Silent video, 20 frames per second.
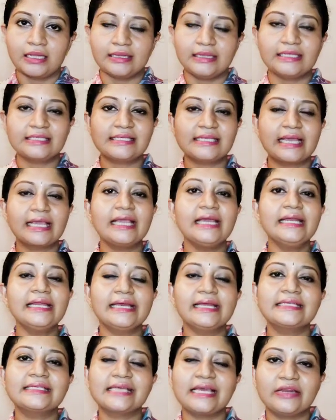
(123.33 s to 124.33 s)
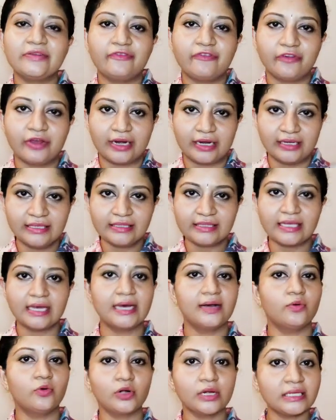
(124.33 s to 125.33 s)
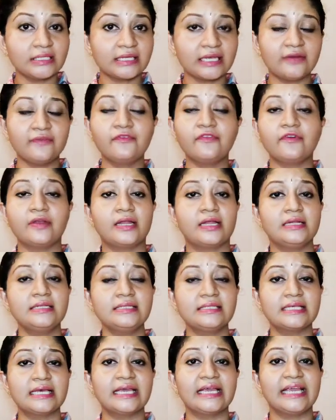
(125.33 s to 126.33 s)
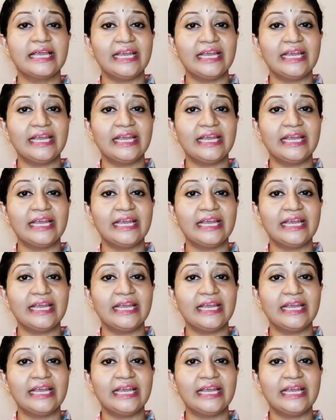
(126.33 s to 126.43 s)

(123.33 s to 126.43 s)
the second is inference. What is inference?